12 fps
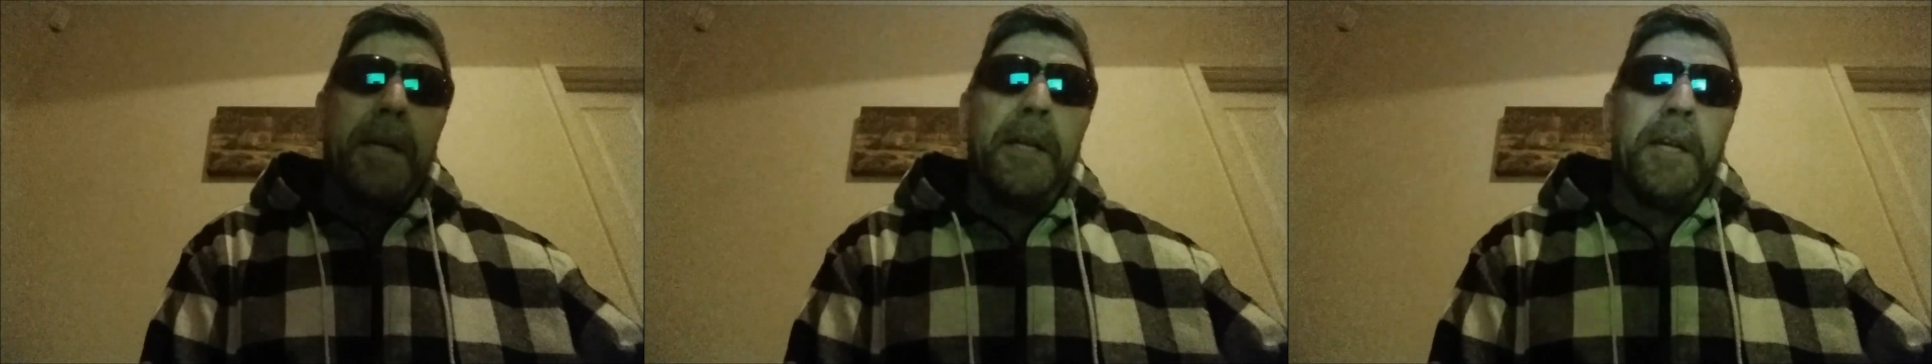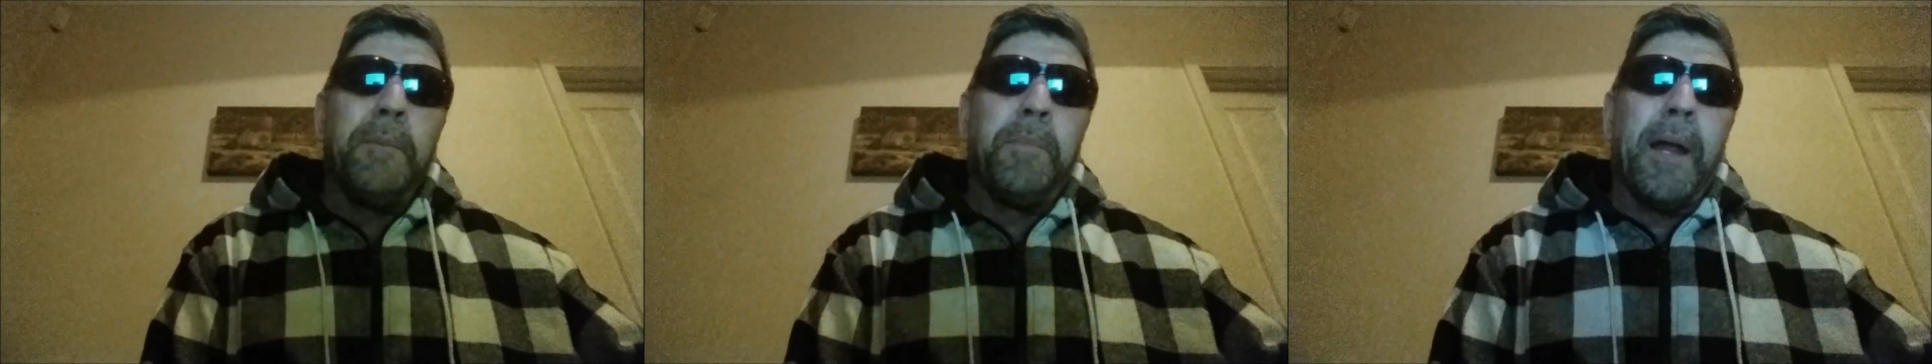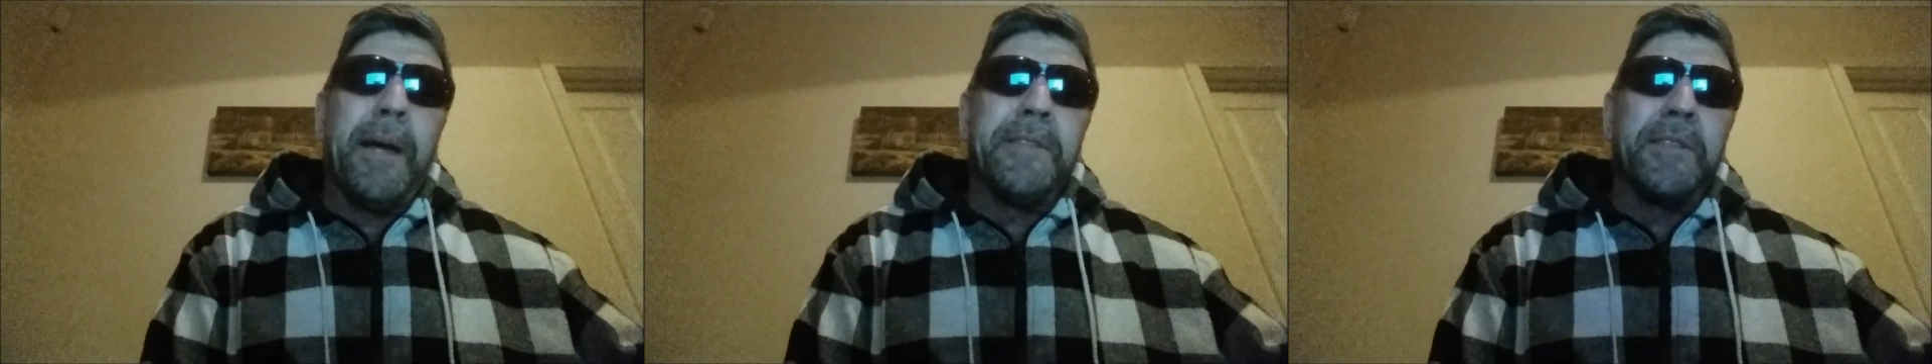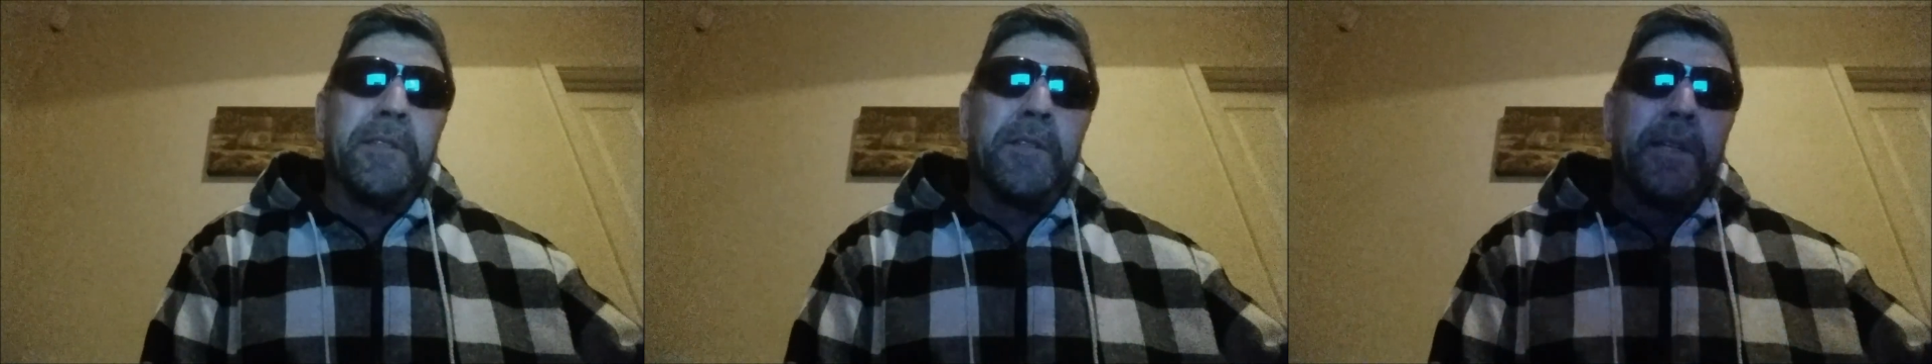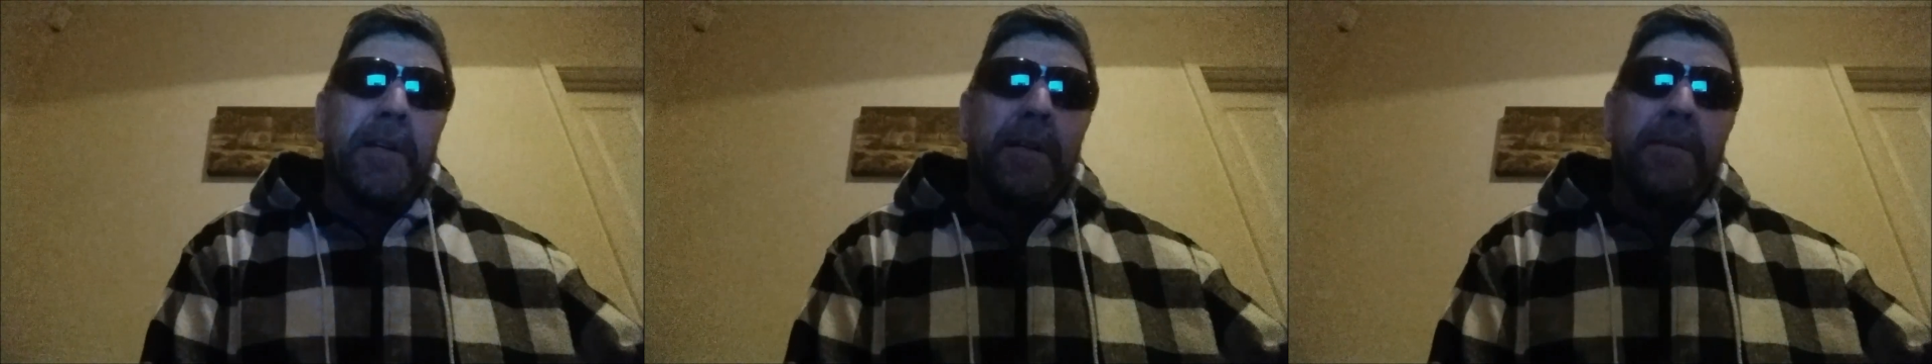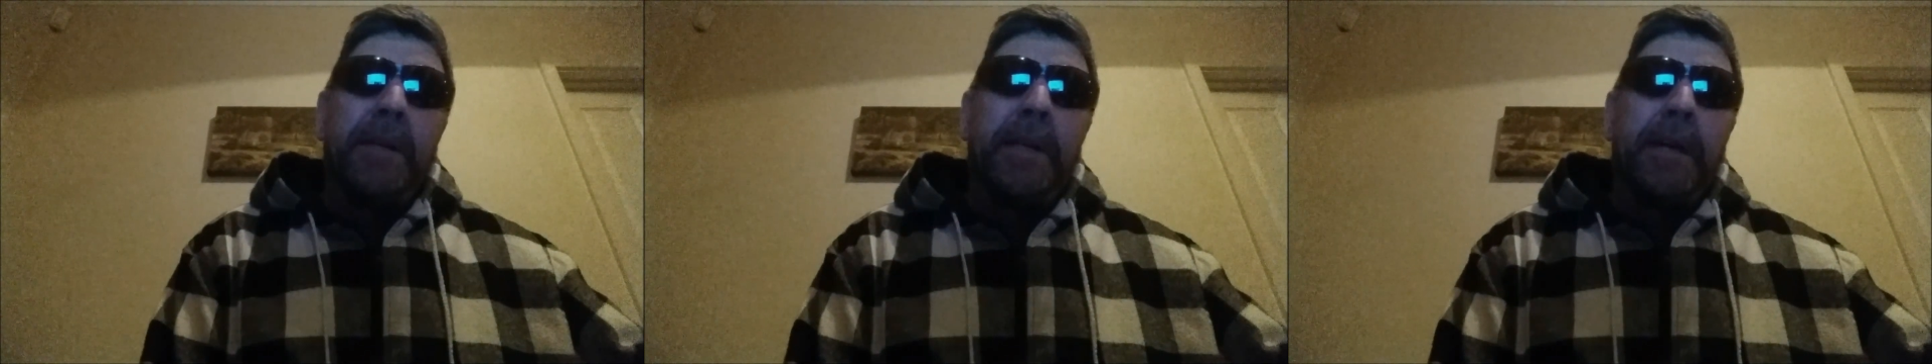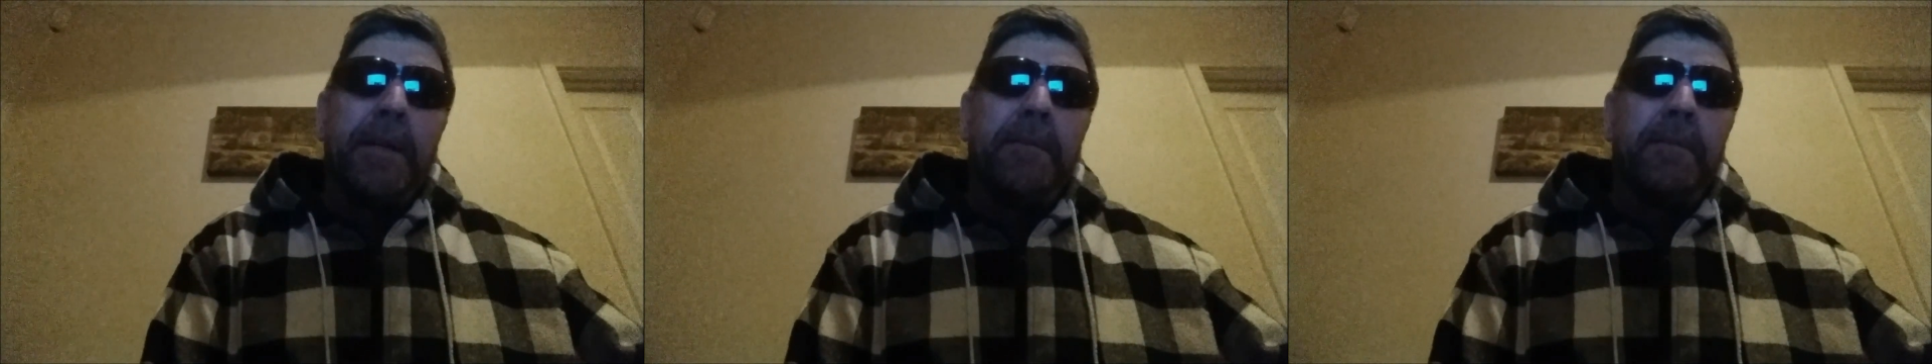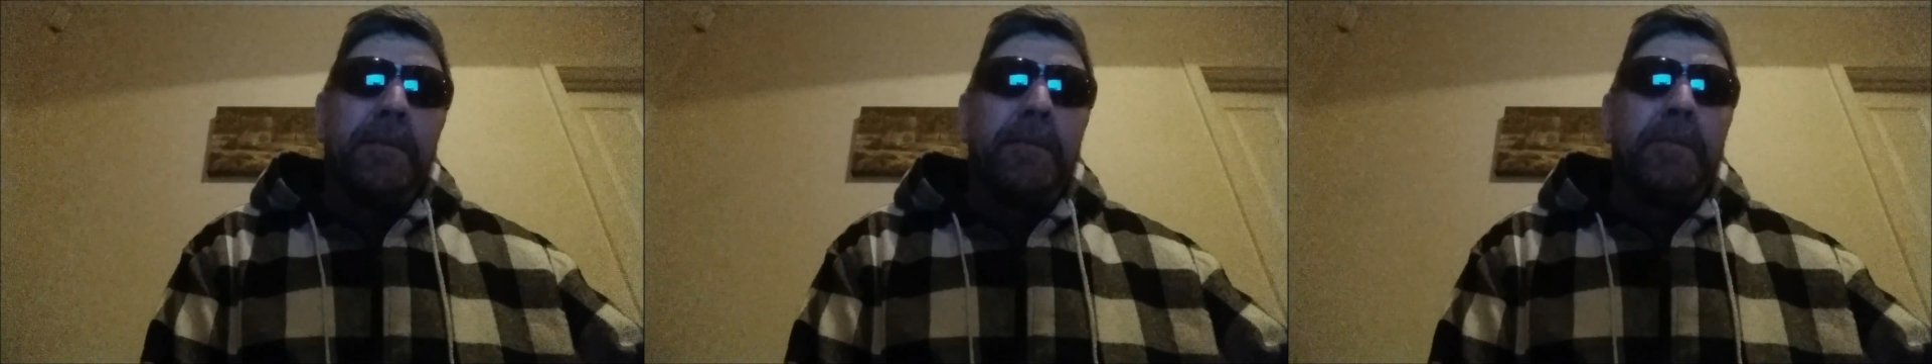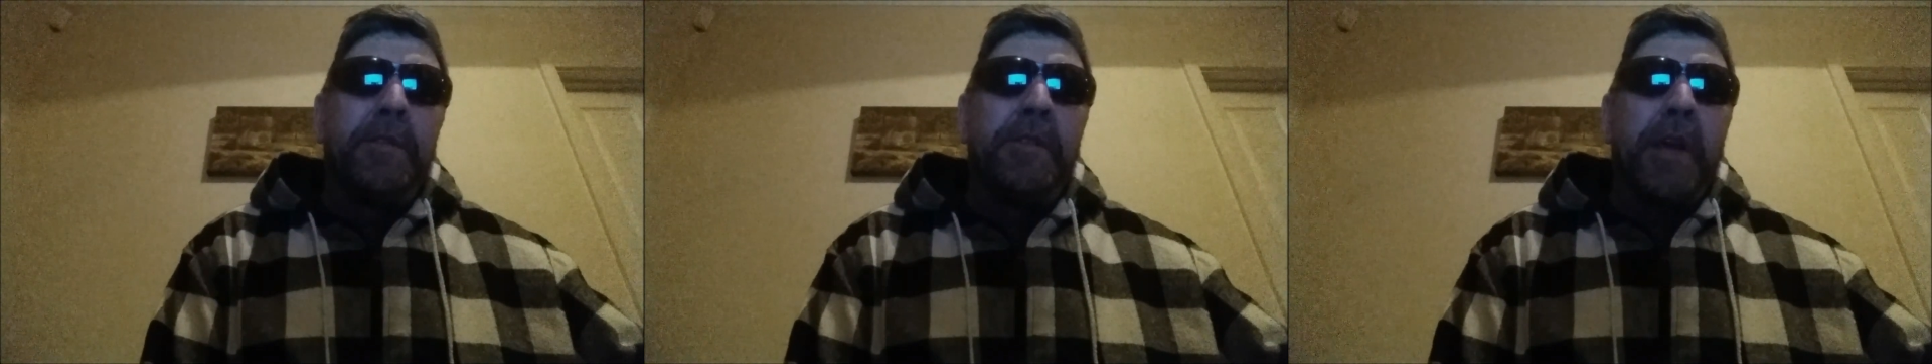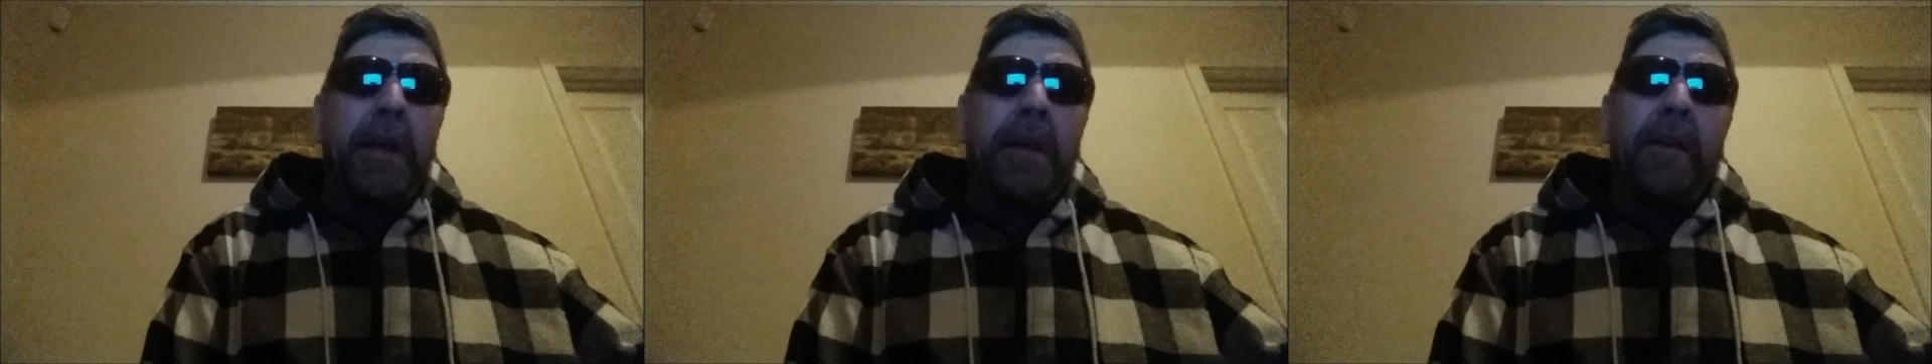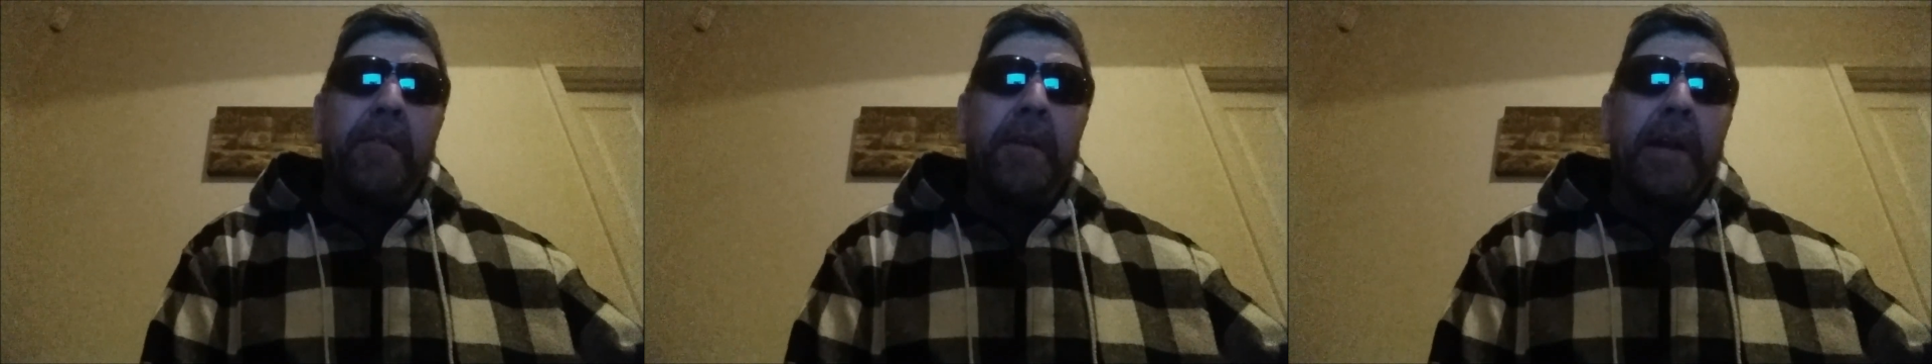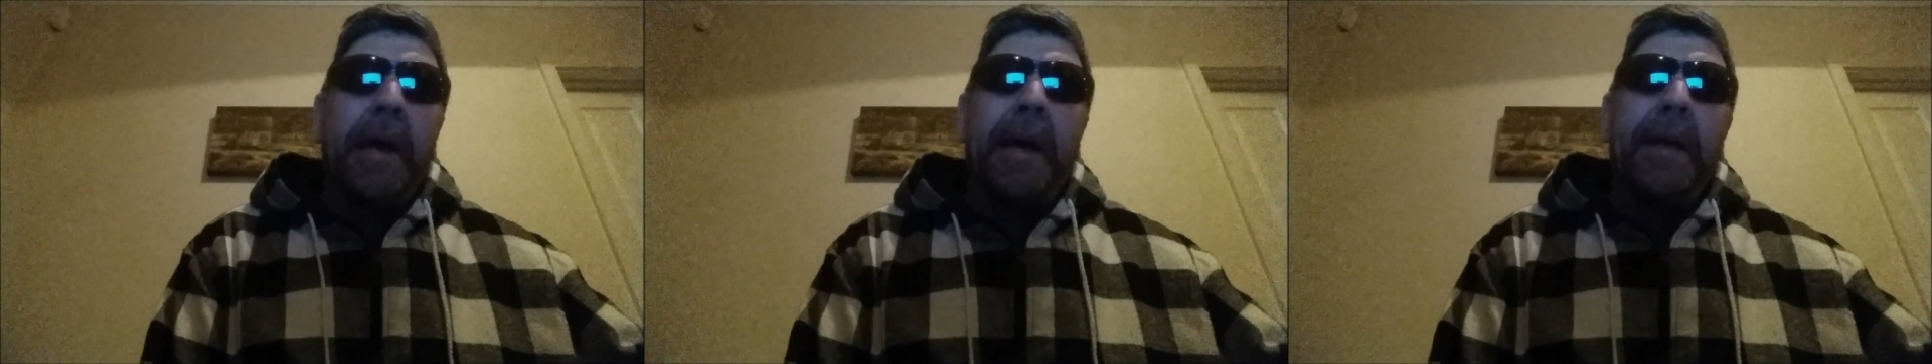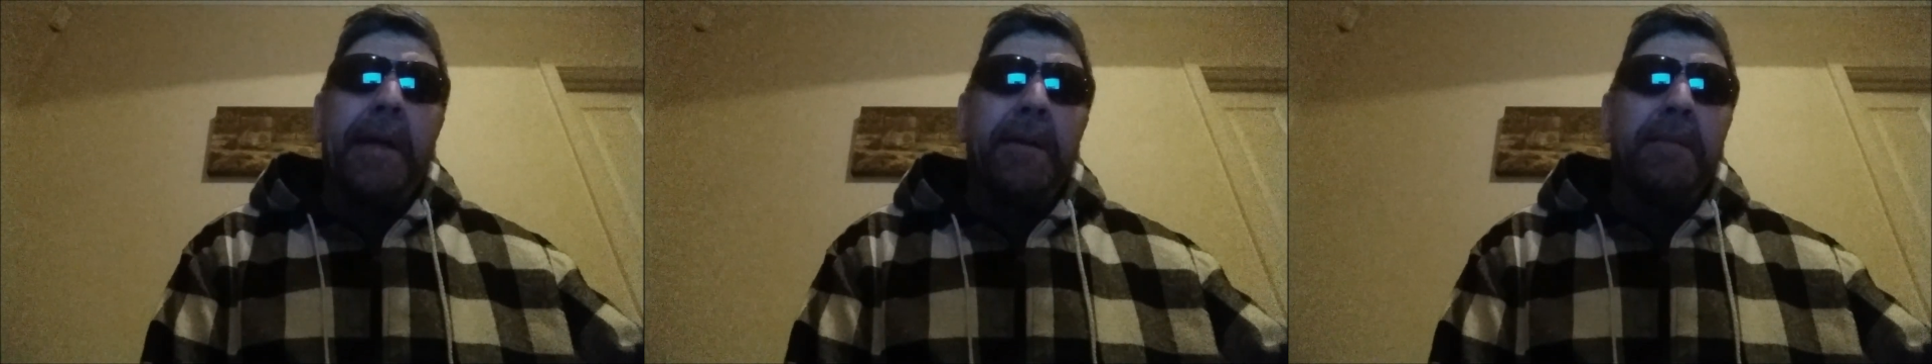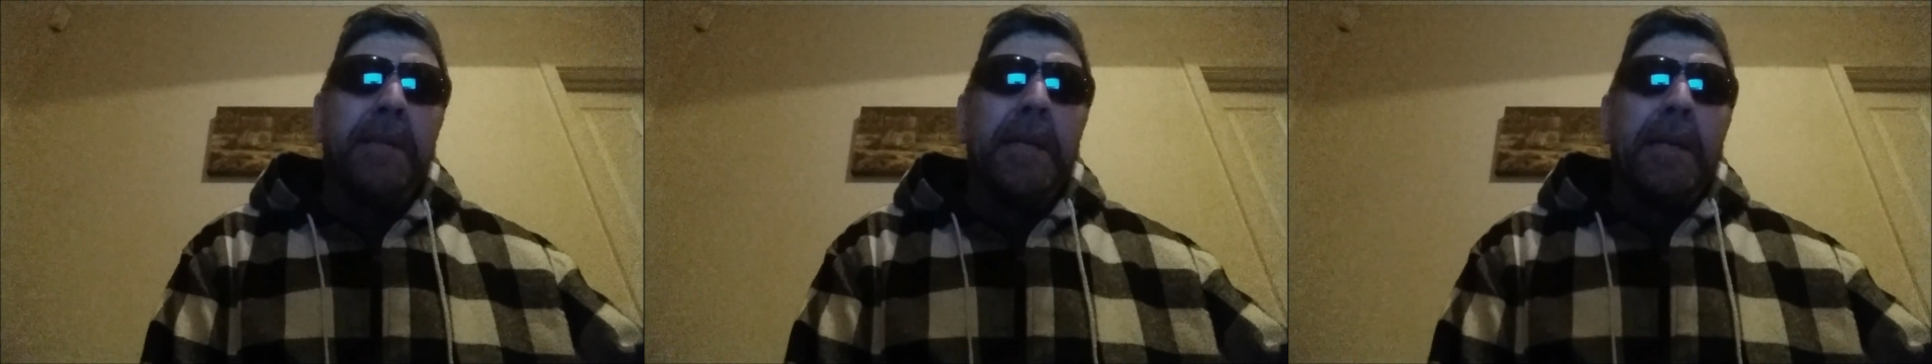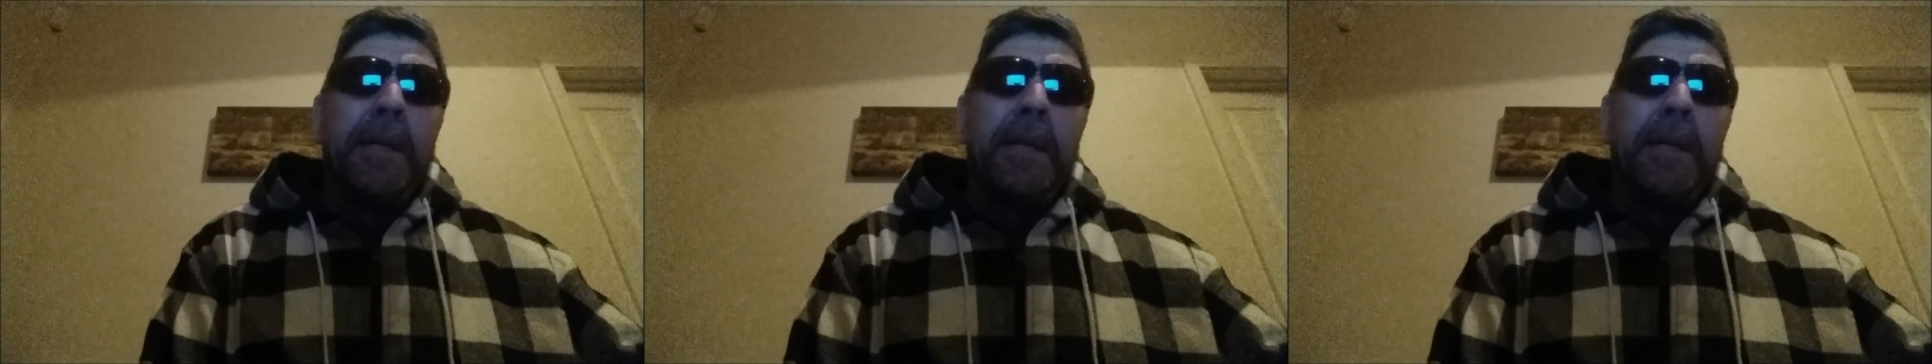in places that I, check it every day and